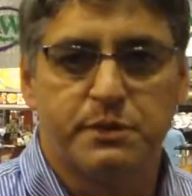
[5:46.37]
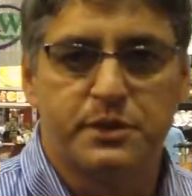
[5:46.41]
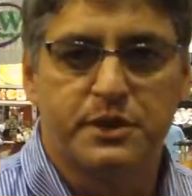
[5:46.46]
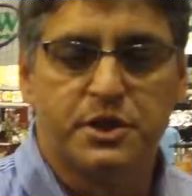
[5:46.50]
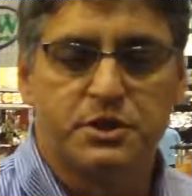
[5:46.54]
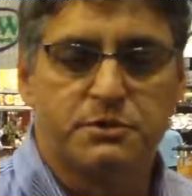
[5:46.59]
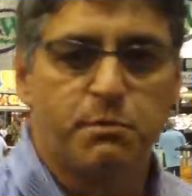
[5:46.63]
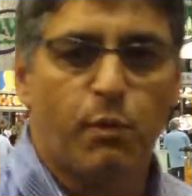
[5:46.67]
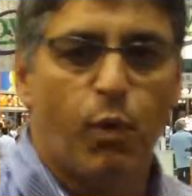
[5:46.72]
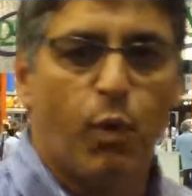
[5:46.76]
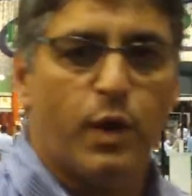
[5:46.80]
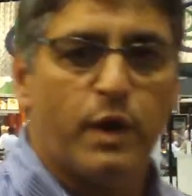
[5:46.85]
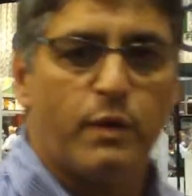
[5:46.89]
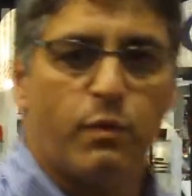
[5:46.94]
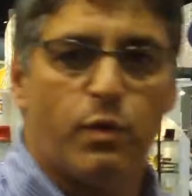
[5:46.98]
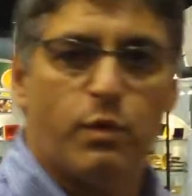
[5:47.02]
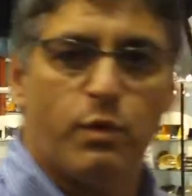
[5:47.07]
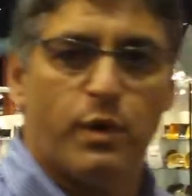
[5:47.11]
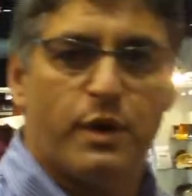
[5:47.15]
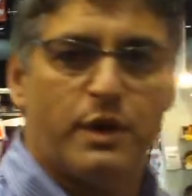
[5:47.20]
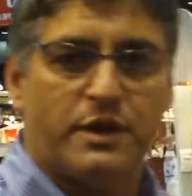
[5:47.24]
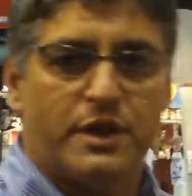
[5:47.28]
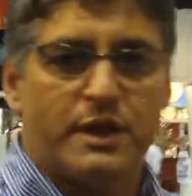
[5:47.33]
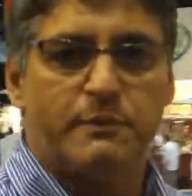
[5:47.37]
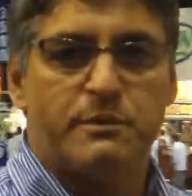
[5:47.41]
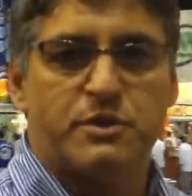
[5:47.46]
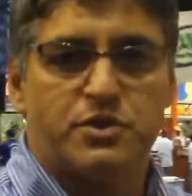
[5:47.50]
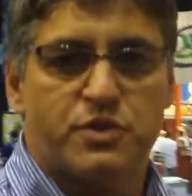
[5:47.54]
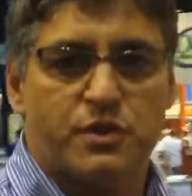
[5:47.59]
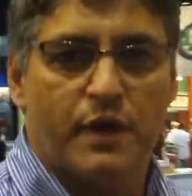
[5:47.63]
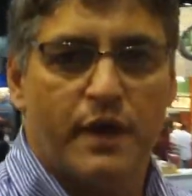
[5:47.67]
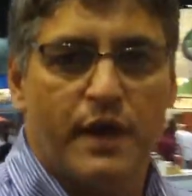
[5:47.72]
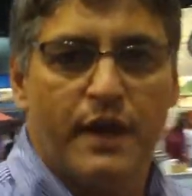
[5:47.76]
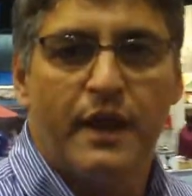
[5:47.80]
But this morning we want to
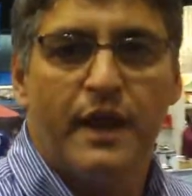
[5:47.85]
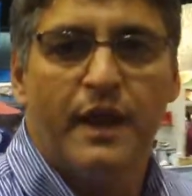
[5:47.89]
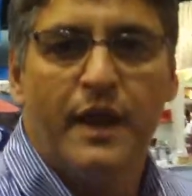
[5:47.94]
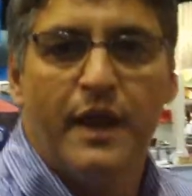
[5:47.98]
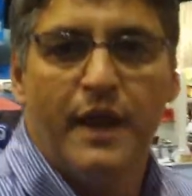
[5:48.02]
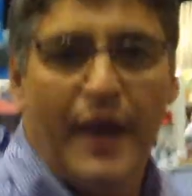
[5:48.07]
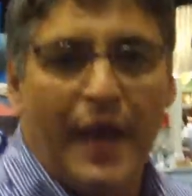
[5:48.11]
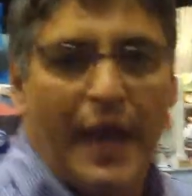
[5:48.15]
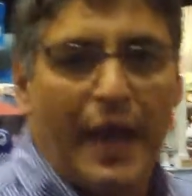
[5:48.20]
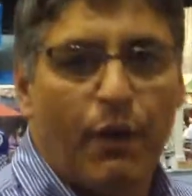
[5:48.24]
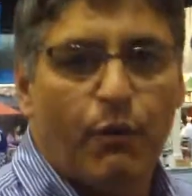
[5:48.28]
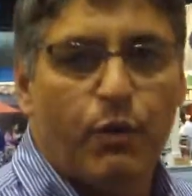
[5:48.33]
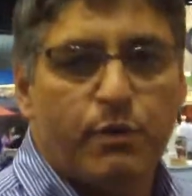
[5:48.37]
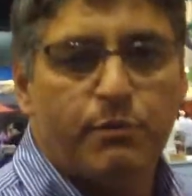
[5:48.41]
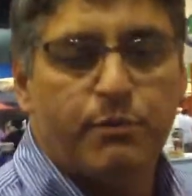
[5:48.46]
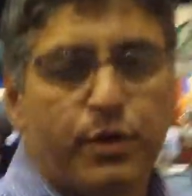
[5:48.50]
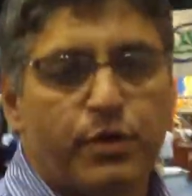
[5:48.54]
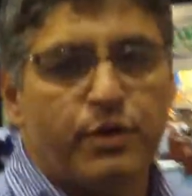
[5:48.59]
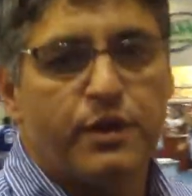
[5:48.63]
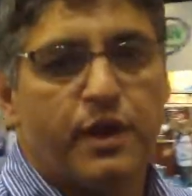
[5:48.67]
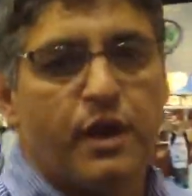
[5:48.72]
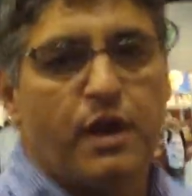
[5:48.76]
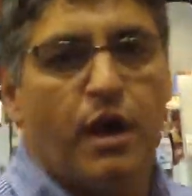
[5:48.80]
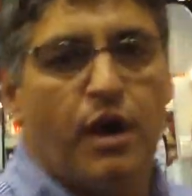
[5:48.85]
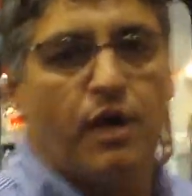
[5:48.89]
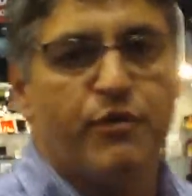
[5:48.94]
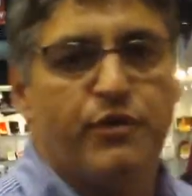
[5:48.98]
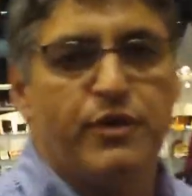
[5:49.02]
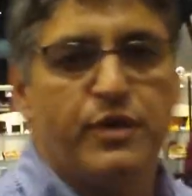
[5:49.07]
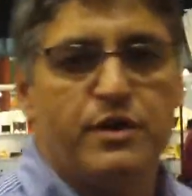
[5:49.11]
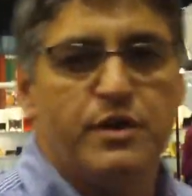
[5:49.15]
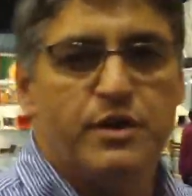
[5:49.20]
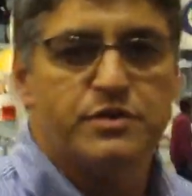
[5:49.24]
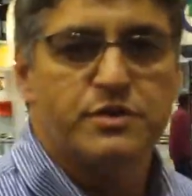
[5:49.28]
demonstrate how we brew the
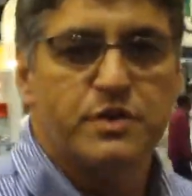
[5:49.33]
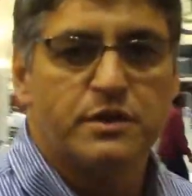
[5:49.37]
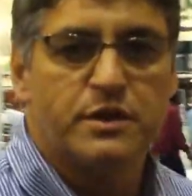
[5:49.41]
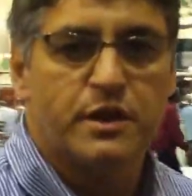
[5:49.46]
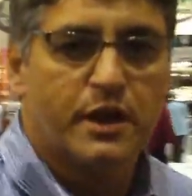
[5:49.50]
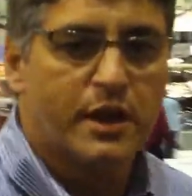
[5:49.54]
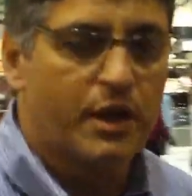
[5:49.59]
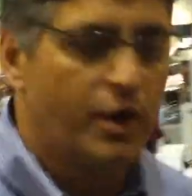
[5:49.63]
coffee using the